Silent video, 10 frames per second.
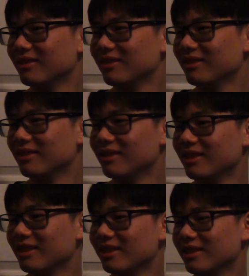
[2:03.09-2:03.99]

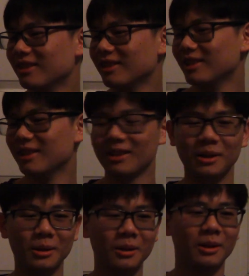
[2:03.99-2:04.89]

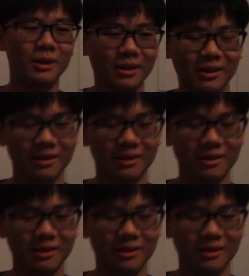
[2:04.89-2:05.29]
This person isn't speaking.